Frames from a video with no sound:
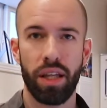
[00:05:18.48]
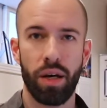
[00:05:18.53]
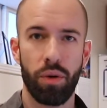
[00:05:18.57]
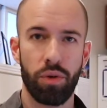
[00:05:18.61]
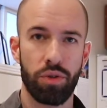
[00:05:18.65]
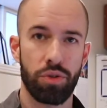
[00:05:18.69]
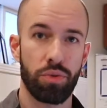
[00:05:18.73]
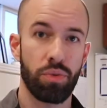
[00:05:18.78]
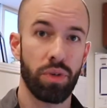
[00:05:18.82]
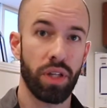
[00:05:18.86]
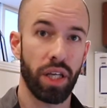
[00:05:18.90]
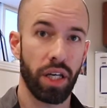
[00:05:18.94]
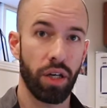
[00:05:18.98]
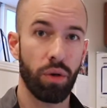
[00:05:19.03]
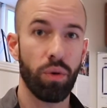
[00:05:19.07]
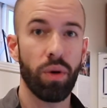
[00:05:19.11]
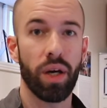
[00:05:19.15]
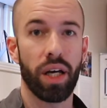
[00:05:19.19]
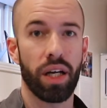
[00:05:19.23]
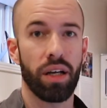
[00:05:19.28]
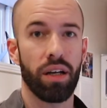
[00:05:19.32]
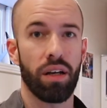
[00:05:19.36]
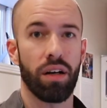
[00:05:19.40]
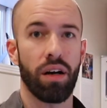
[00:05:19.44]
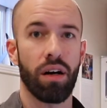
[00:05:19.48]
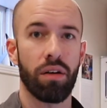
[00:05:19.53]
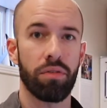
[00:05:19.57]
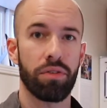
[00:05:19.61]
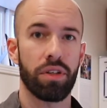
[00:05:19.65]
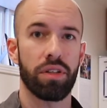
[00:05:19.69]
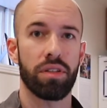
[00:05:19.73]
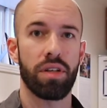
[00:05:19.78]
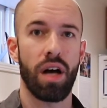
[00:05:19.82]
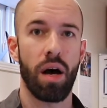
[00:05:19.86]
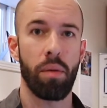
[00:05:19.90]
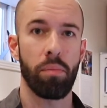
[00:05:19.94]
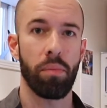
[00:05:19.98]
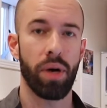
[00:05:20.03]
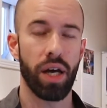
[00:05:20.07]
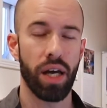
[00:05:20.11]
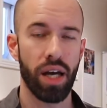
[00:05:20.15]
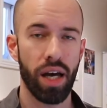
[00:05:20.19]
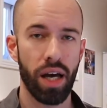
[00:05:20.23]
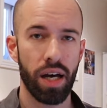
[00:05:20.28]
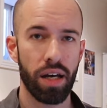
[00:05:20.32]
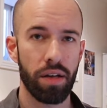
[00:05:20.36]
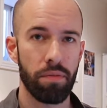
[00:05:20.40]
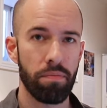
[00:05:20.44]
that was really quick and off the top of my
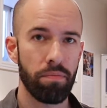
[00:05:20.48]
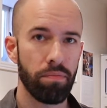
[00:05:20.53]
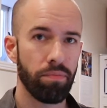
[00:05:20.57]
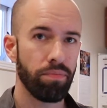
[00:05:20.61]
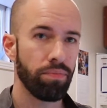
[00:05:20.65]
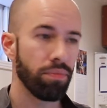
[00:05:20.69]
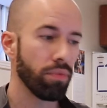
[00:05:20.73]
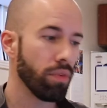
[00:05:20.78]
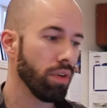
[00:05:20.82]
head.